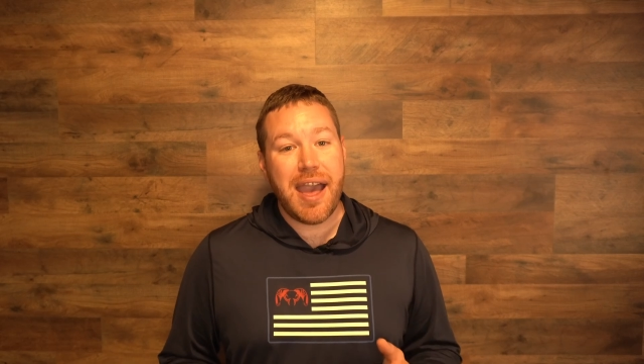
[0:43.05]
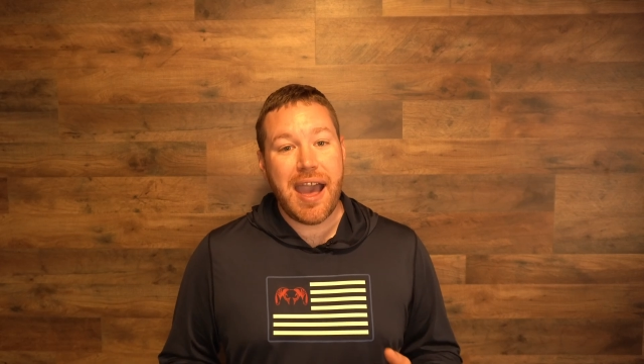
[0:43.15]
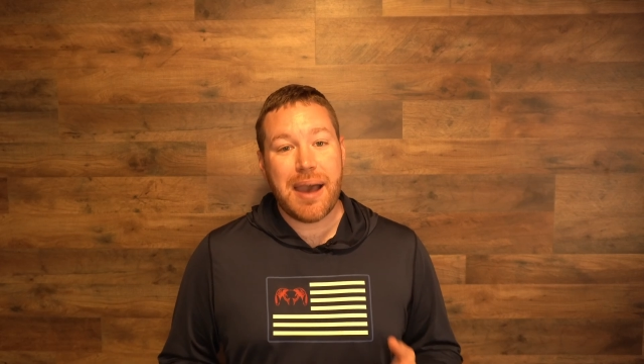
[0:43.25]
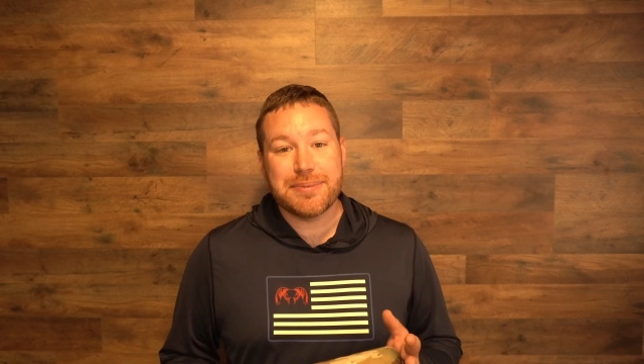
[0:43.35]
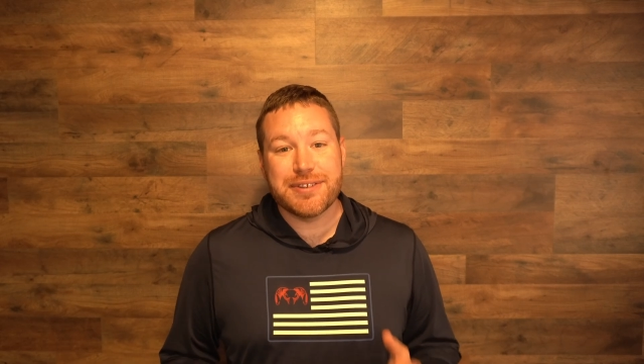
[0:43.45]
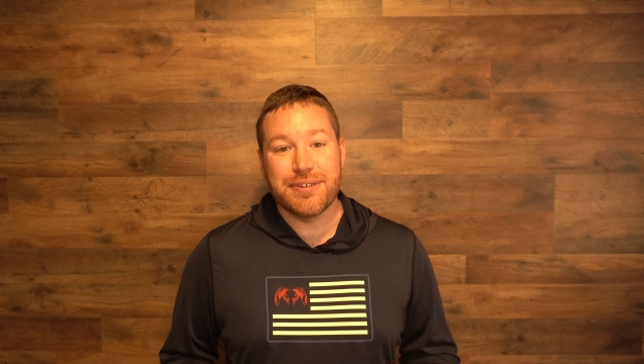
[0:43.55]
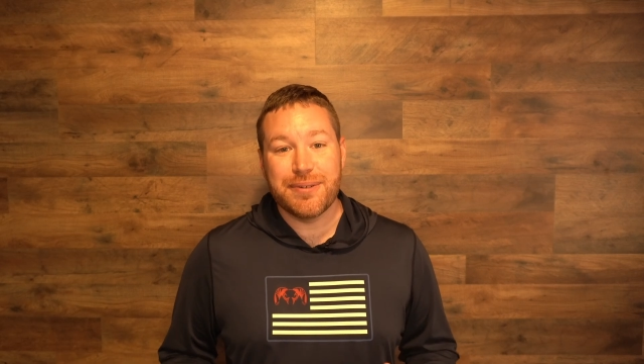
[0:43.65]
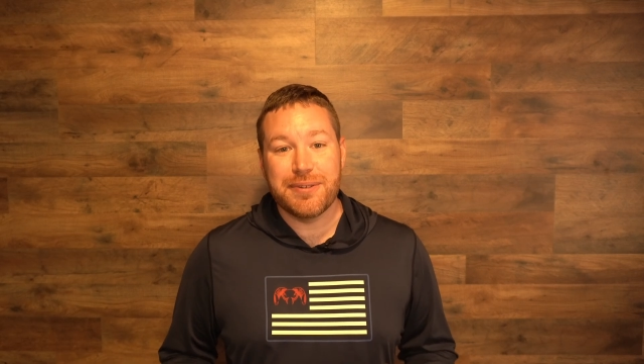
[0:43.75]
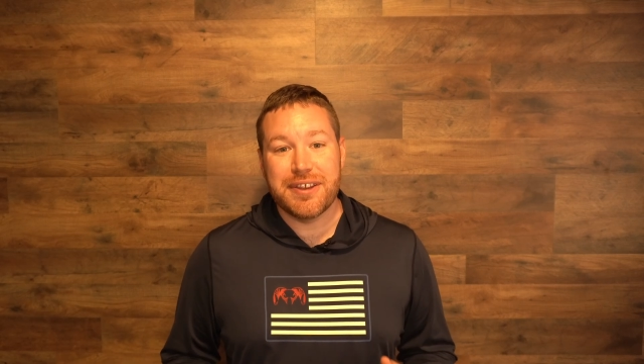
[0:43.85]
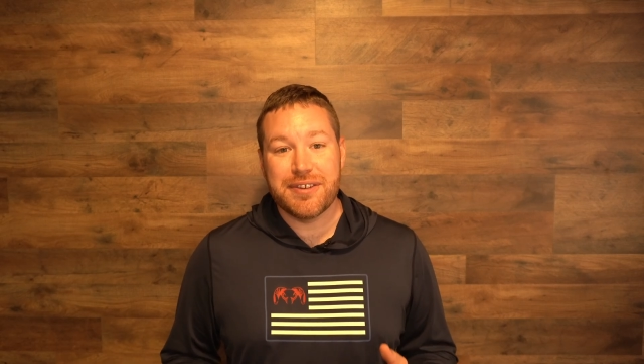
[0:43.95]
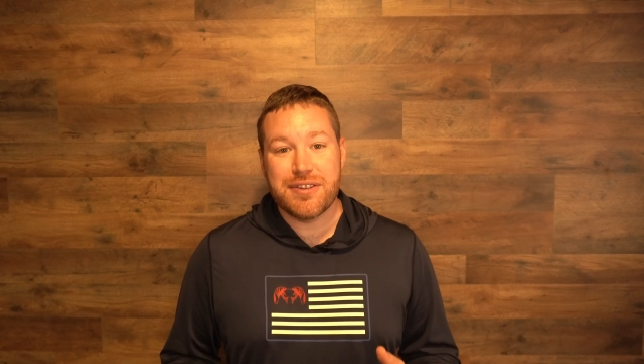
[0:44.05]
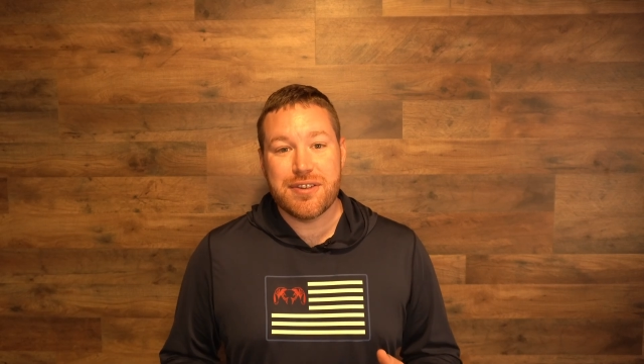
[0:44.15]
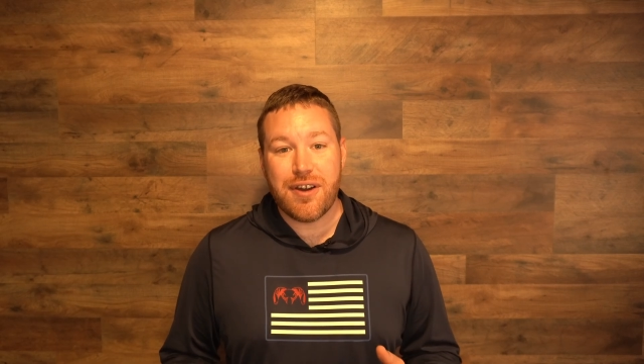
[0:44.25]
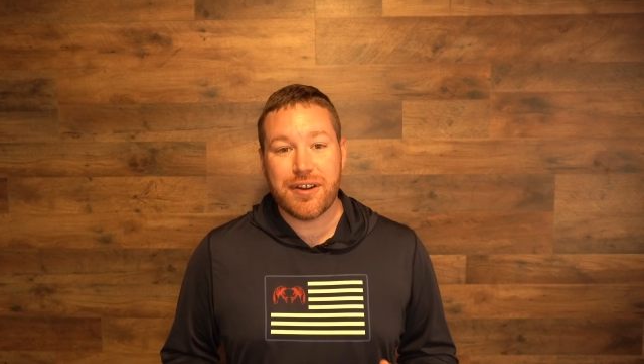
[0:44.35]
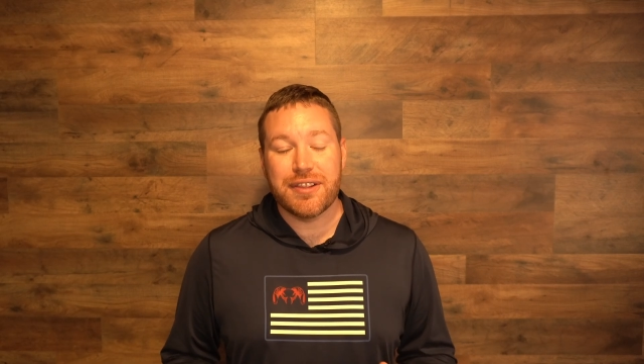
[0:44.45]
absolutely
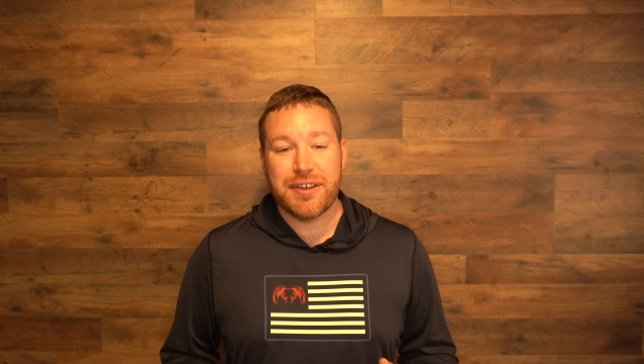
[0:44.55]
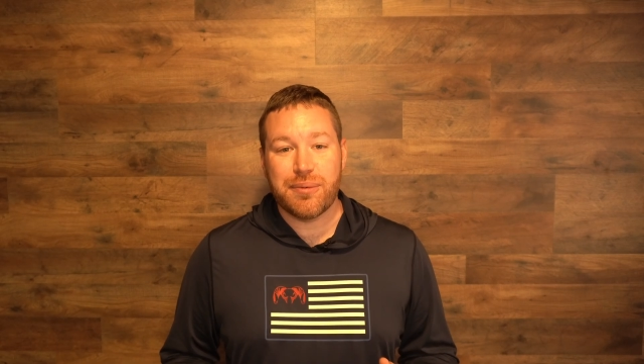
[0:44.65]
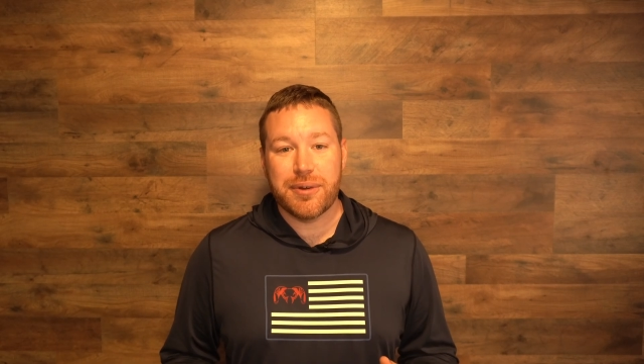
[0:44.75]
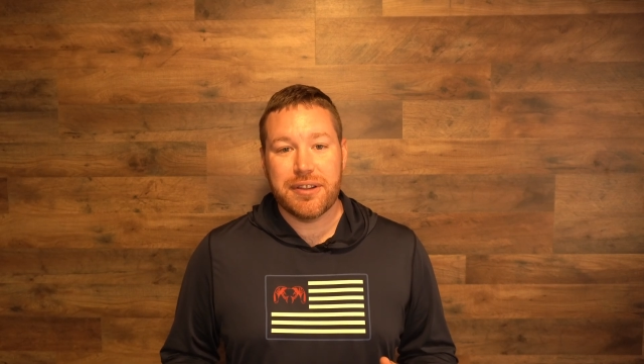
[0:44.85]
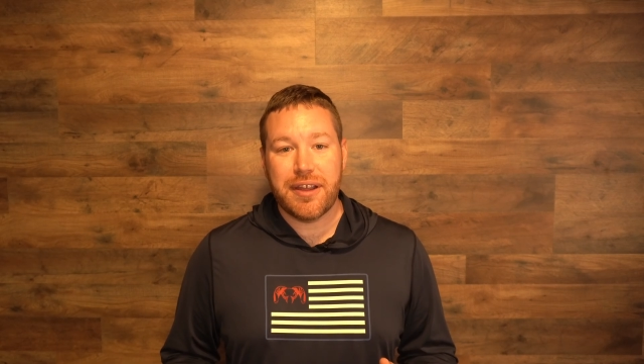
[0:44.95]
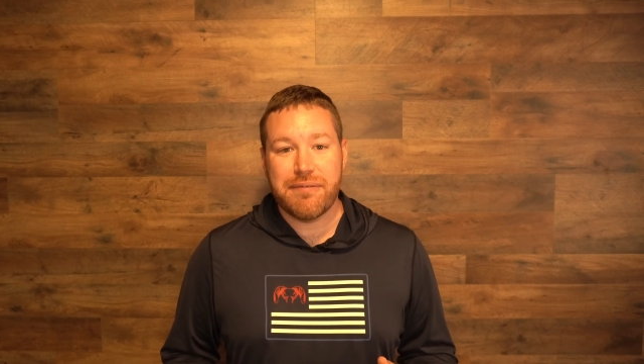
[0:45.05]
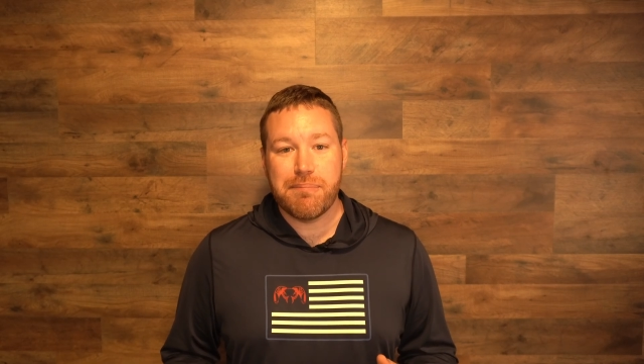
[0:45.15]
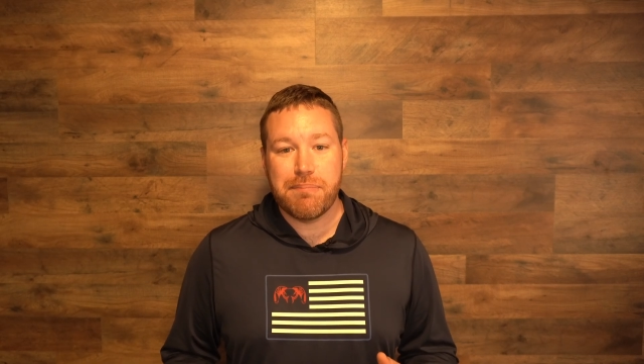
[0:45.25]
gnarly real life